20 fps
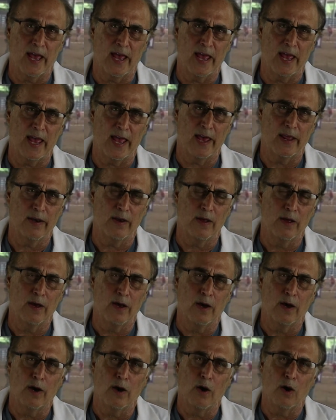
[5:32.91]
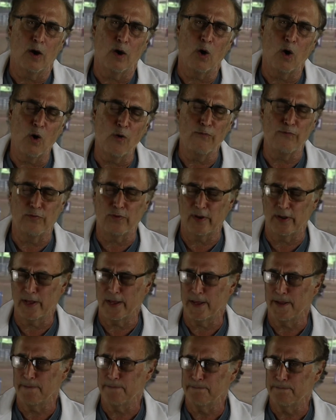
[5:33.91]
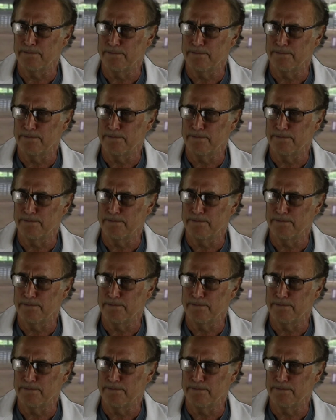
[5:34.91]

And hopefully